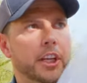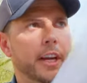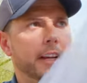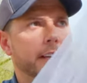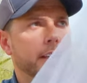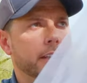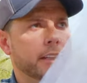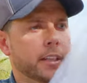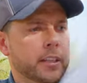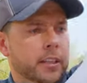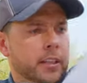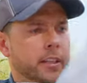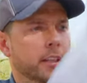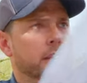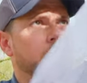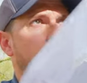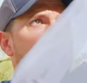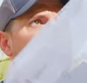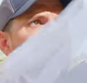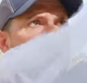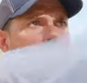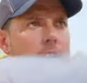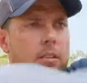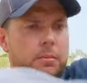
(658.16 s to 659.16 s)
Shaking.
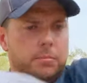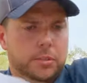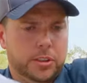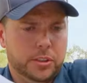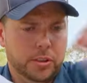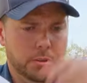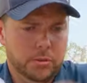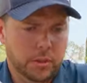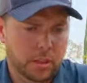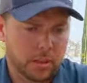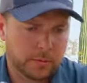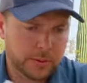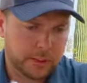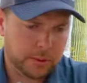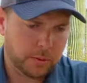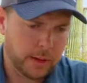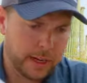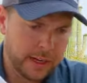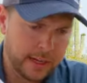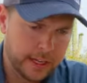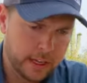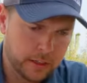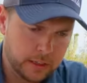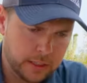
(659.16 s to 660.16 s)
I'm so nervous
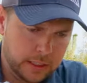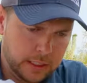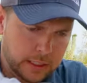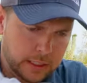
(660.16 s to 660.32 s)
right now.